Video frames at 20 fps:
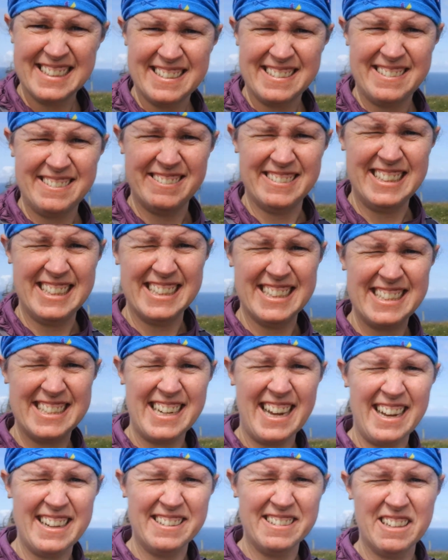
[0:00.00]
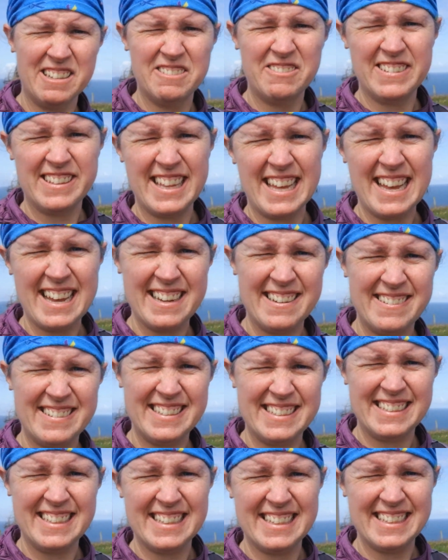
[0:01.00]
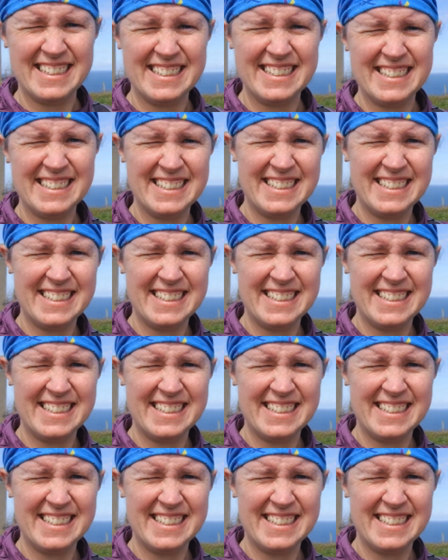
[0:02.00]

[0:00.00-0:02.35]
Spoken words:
you'll see the stile over there in the